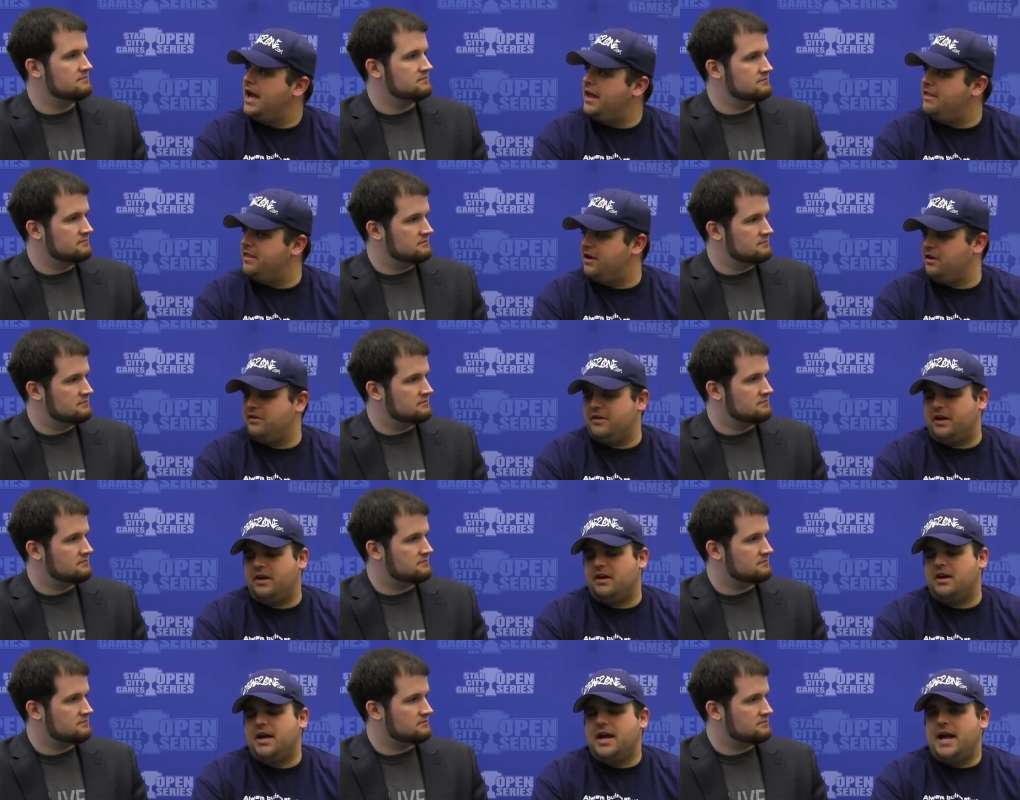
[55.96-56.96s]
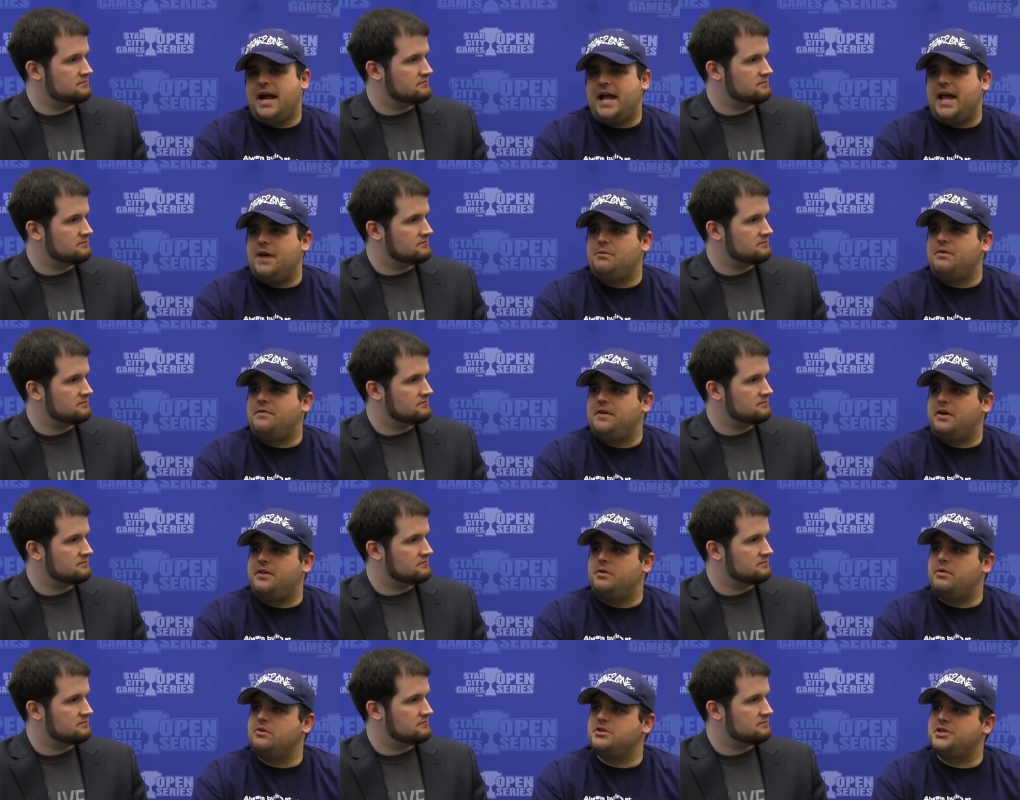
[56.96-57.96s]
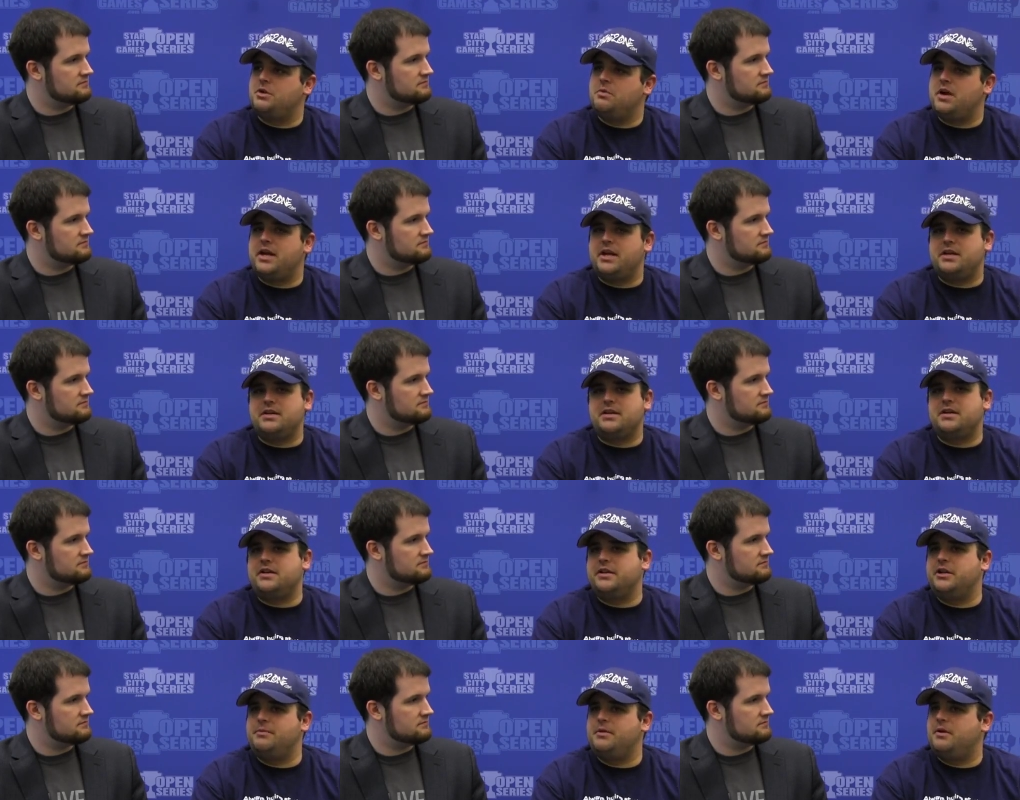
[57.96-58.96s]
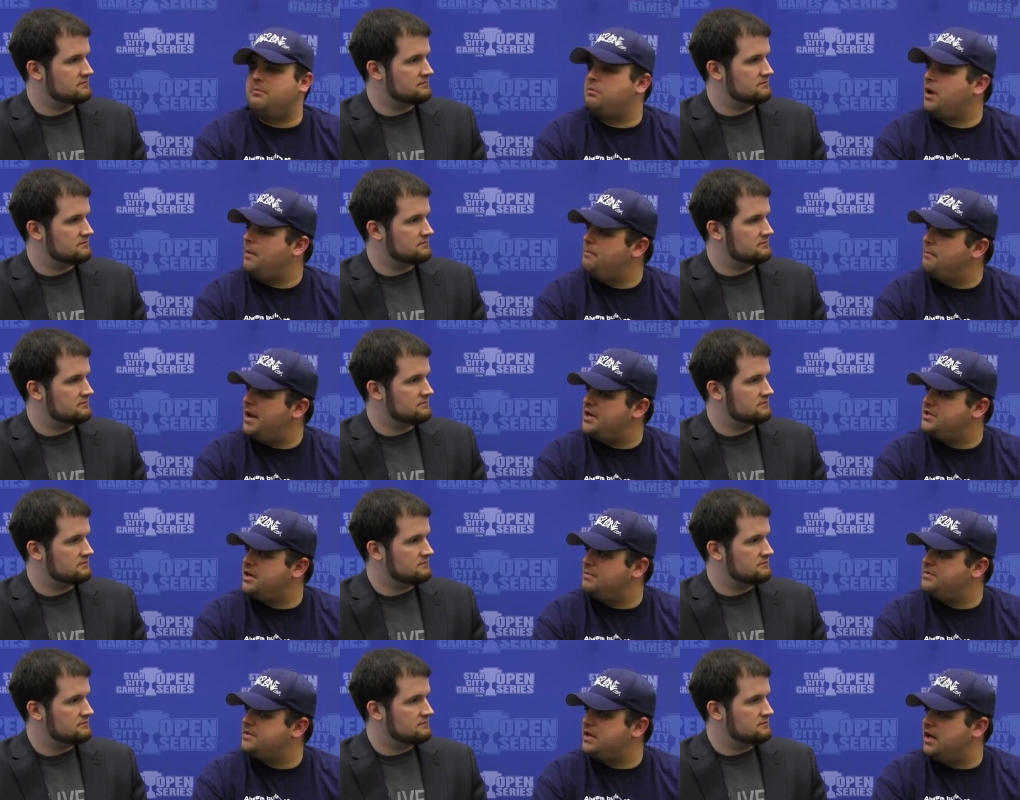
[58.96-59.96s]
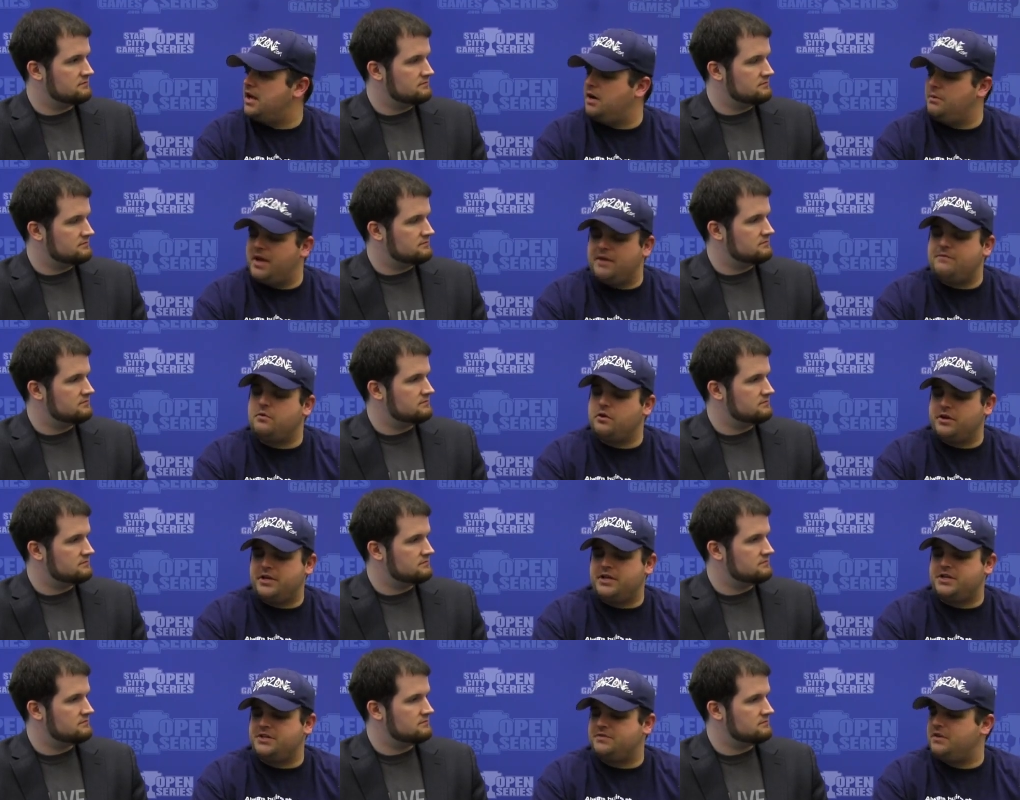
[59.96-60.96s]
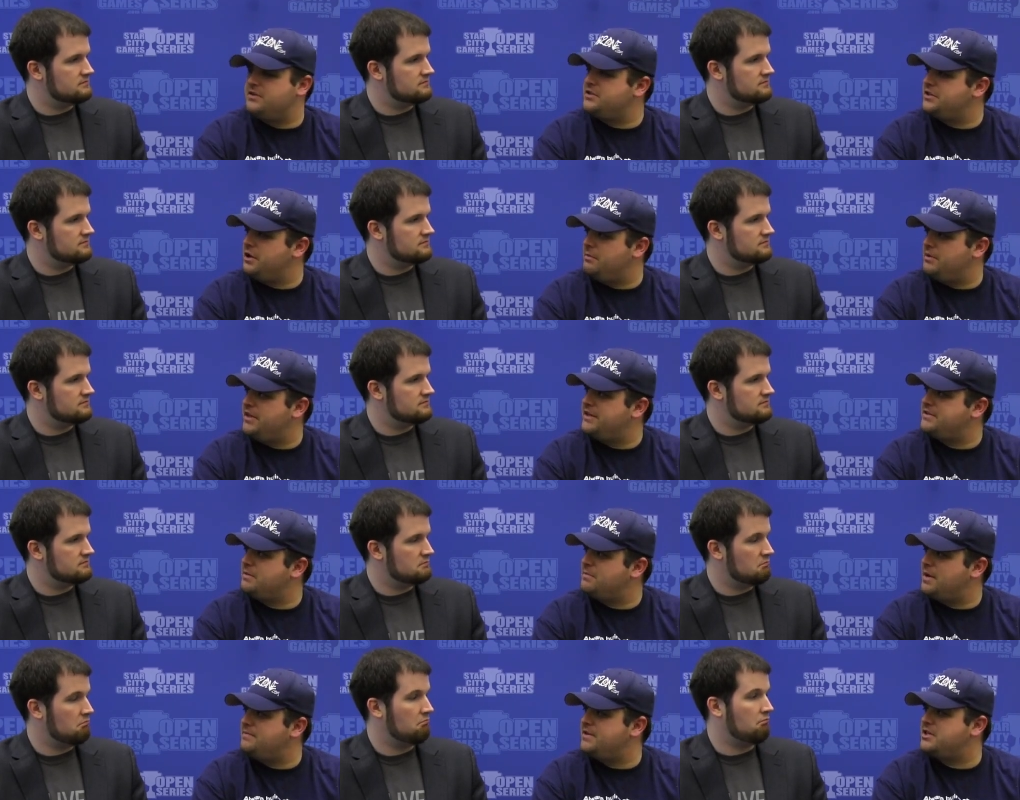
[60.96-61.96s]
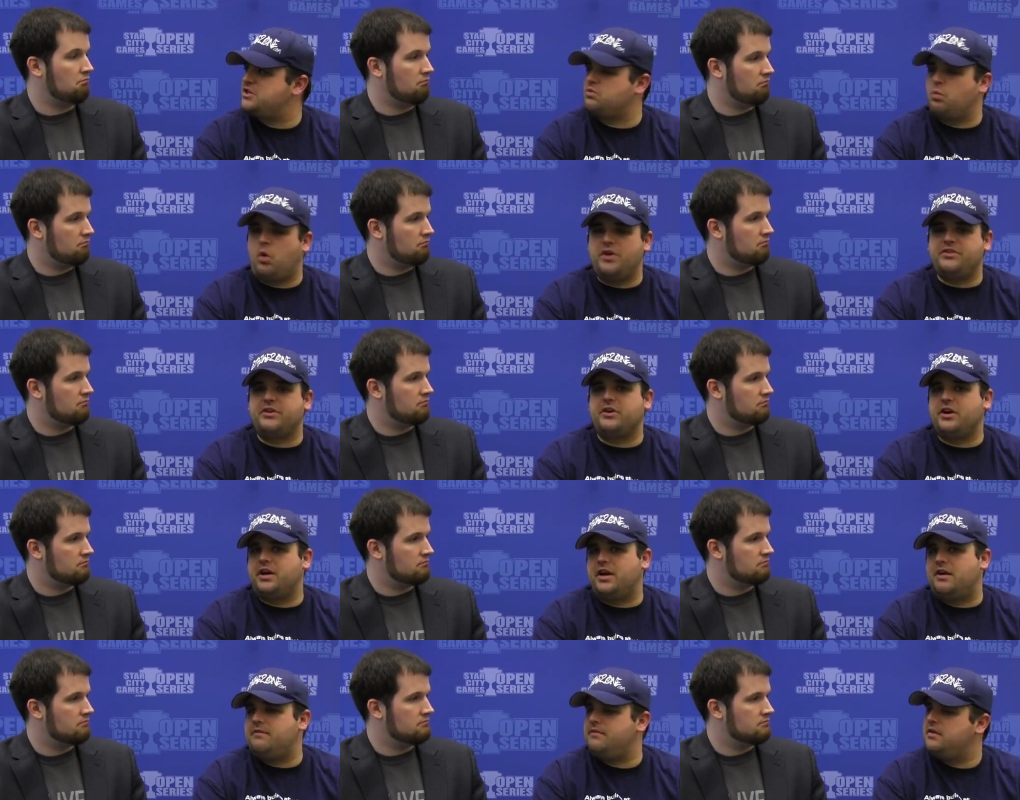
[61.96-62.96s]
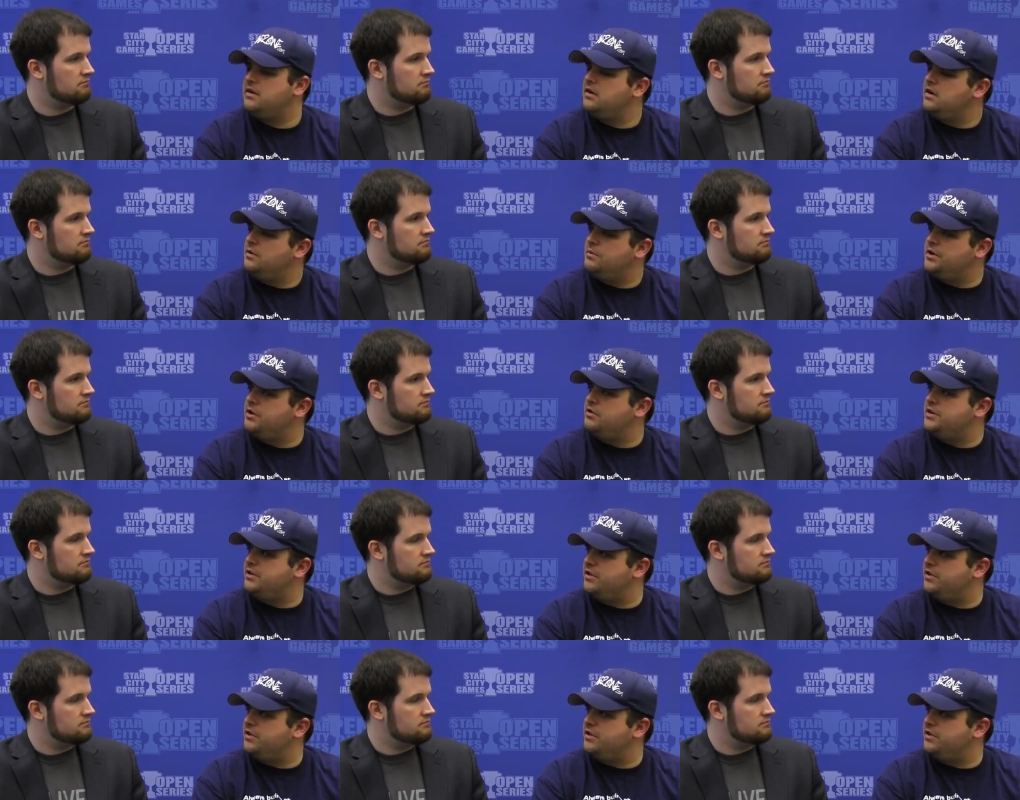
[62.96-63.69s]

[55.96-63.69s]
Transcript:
Speaker 1: and there and there. And we found that we were still running into a little bit of problem matchups. Uh, we had four detention spheres in there, but that sometimes that just wasn't good enough when you were